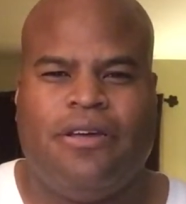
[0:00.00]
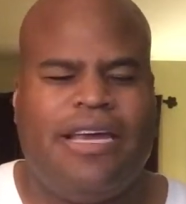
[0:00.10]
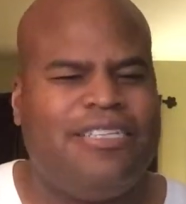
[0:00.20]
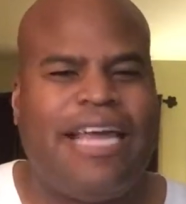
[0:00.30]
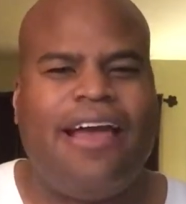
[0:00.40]

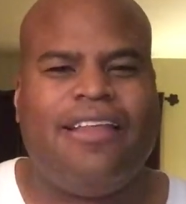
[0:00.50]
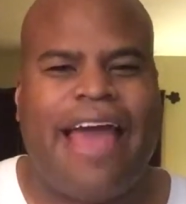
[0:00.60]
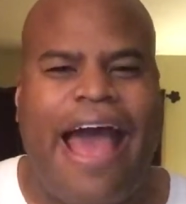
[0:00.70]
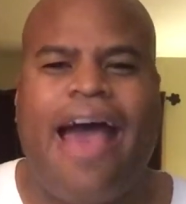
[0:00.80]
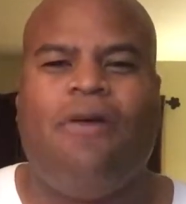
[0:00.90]
Exactly
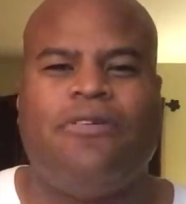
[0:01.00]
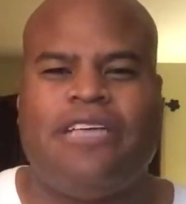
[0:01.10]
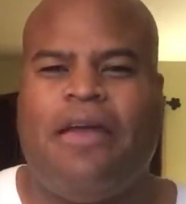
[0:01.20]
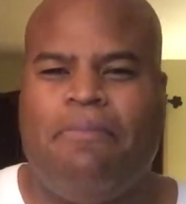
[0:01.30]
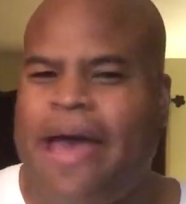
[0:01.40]
how is
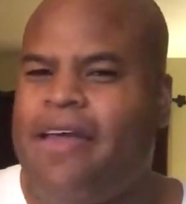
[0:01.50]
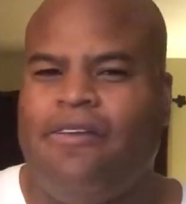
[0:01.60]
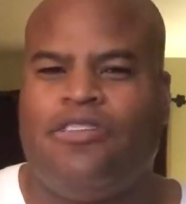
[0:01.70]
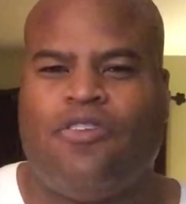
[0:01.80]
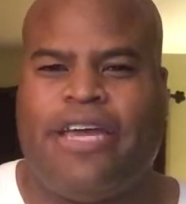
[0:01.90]
that bad
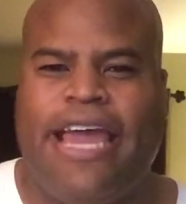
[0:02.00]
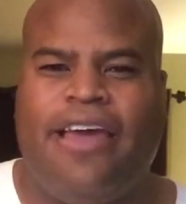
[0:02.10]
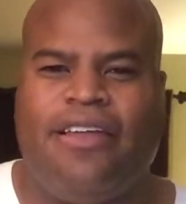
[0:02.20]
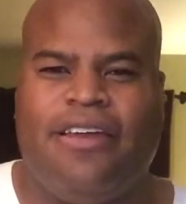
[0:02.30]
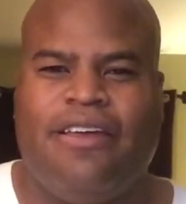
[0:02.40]
news for
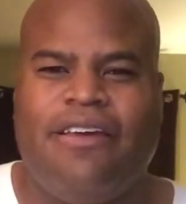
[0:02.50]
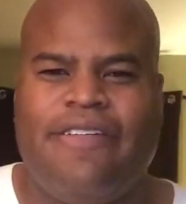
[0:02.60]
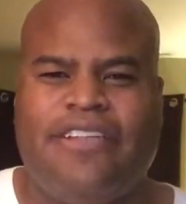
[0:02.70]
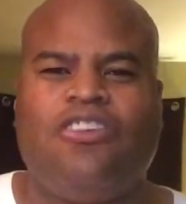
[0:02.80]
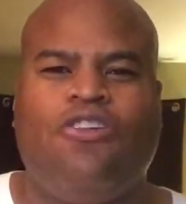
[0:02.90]
Caitlin?
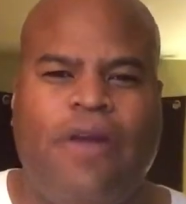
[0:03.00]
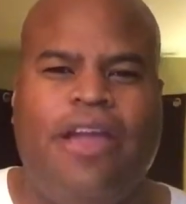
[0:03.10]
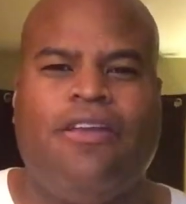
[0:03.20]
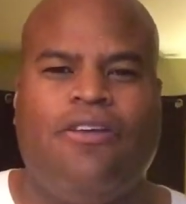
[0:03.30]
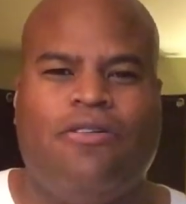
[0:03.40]
That's
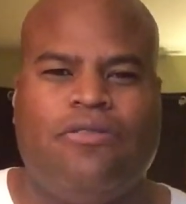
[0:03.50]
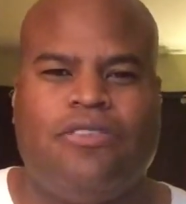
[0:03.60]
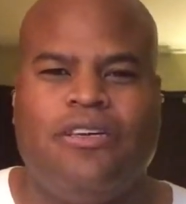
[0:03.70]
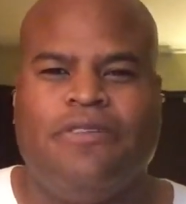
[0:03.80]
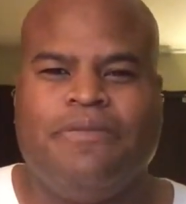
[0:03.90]
great
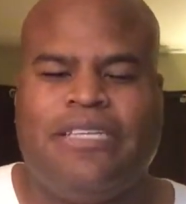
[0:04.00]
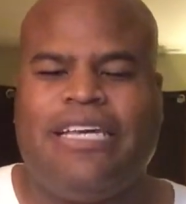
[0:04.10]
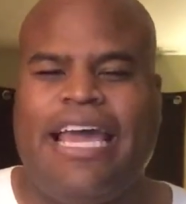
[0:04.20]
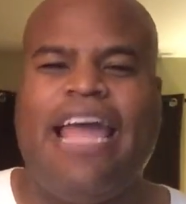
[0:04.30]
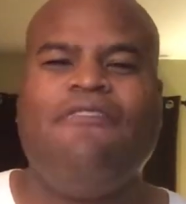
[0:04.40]
news. It's
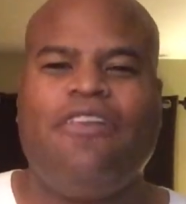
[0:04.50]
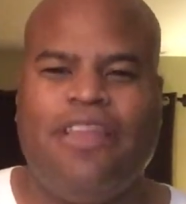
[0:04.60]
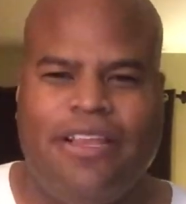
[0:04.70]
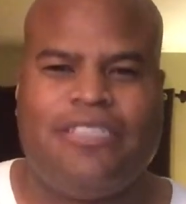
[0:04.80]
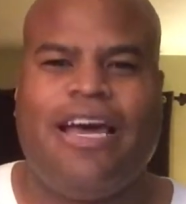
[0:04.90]
like
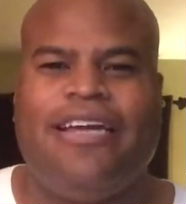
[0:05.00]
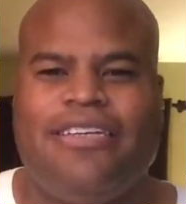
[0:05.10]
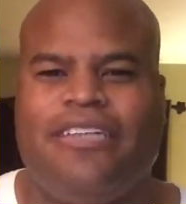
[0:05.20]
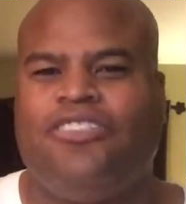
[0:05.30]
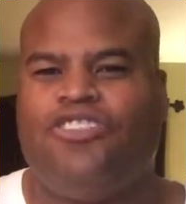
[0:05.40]
everything this guy
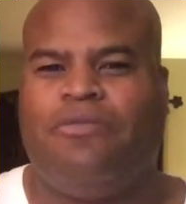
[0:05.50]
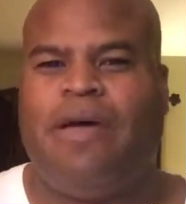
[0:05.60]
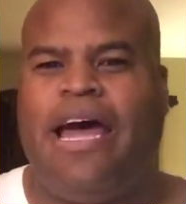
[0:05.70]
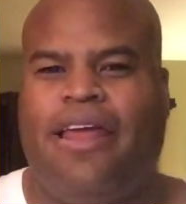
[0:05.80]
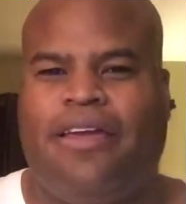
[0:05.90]
does is
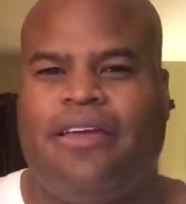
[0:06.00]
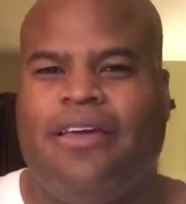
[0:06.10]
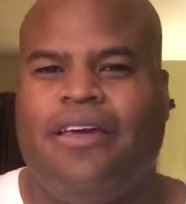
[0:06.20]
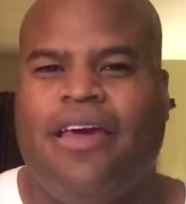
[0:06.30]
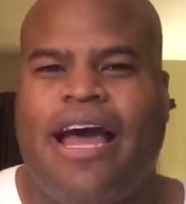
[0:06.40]
dramatic.
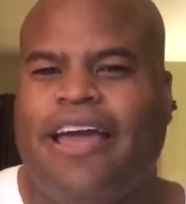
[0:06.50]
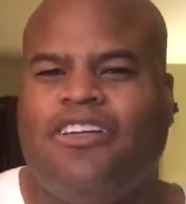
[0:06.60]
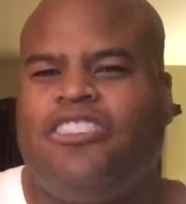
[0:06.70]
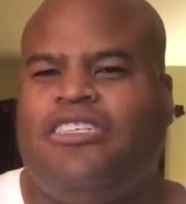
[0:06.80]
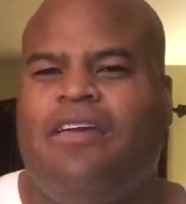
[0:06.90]
I could
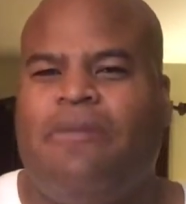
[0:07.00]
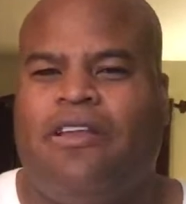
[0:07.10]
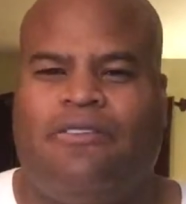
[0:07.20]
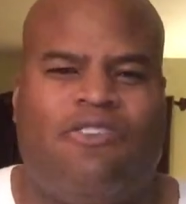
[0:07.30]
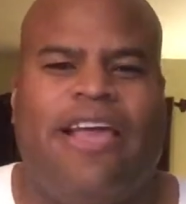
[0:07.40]
just see him
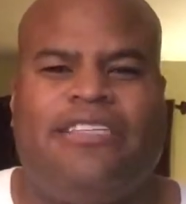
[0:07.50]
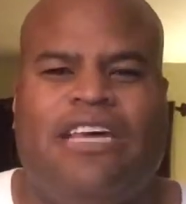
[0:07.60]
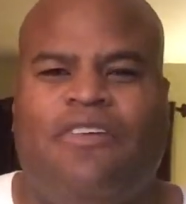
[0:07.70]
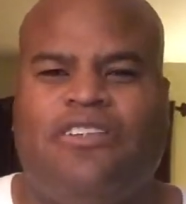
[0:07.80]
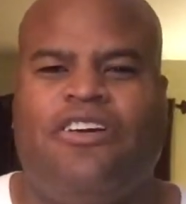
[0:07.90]
at
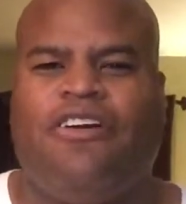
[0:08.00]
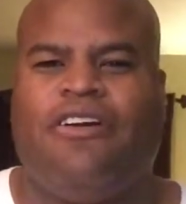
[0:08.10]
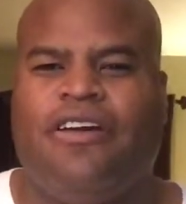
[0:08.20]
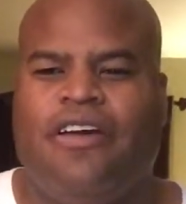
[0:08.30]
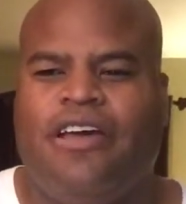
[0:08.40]
Thanksgiving
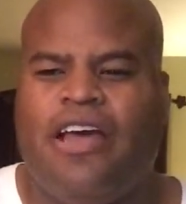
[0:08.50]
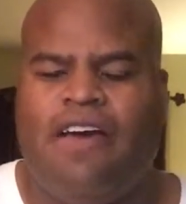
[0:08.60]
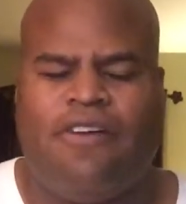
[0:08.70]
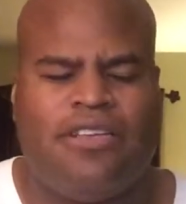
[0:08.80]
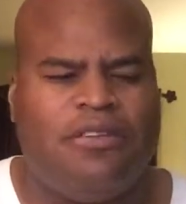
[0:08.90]
dinner.
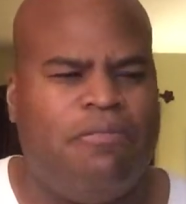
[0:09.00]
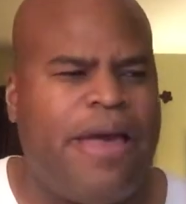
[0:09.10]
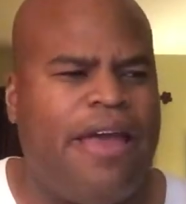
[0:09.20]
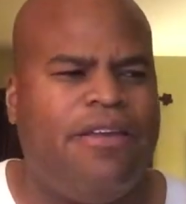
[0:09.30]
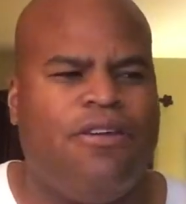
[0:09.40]
"I've got some
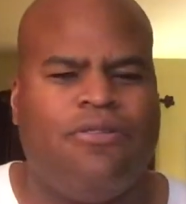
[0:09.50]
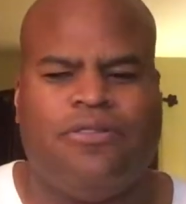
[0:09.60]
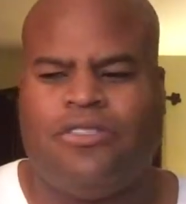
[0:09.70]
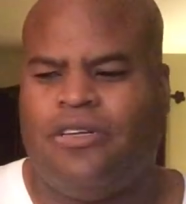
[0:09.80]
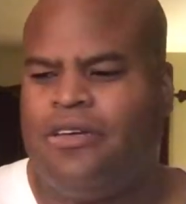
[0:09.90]
bad
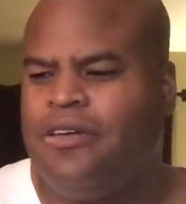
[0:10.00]
news.